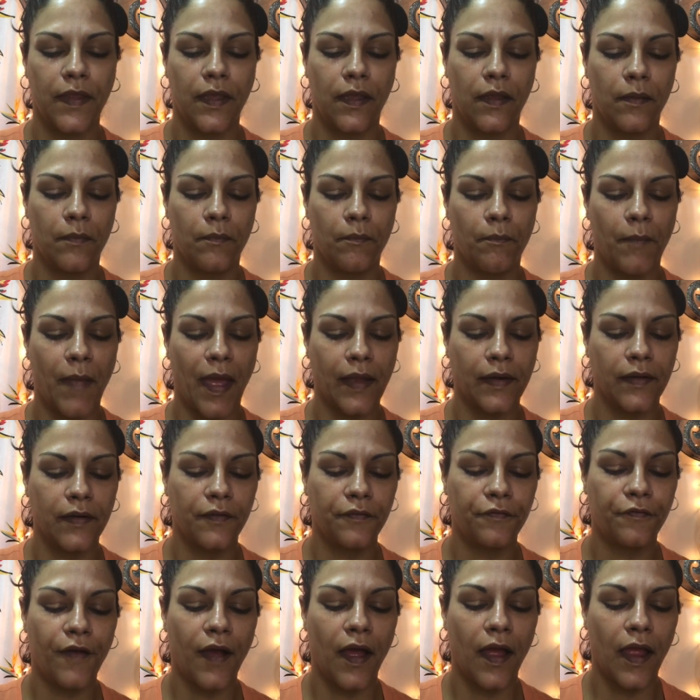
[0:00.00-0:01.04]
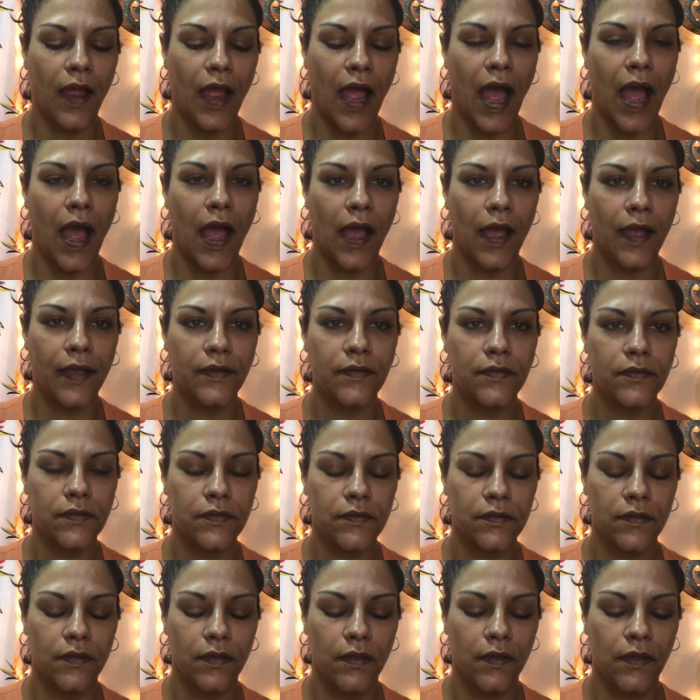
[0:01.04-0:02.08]
the Magnify
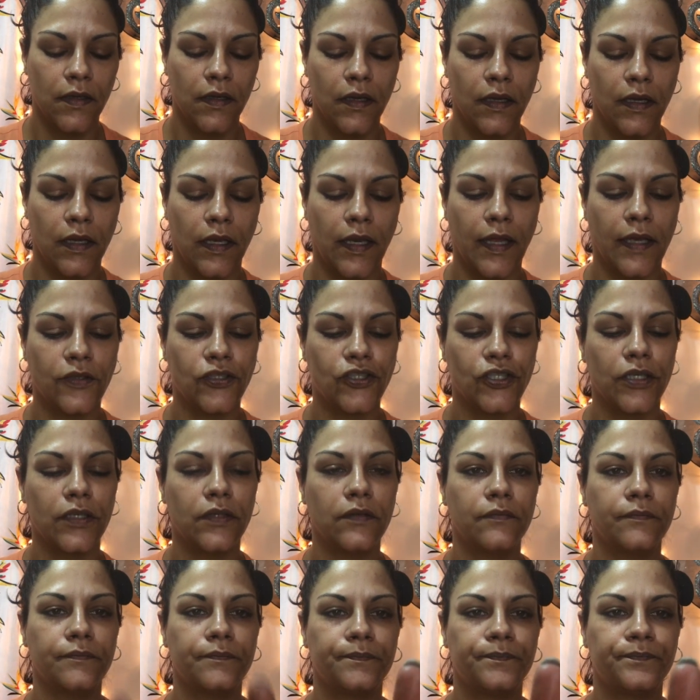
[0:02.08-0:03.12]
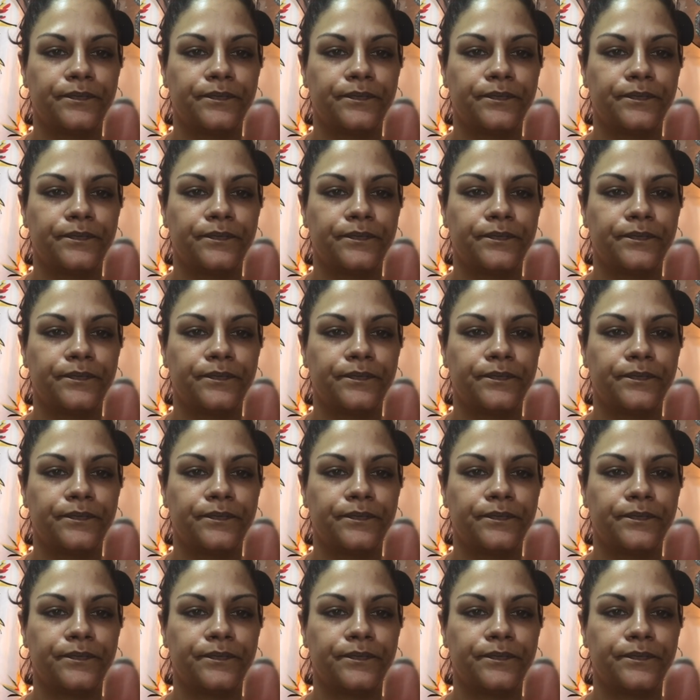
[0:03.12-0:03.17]
Eyes collection.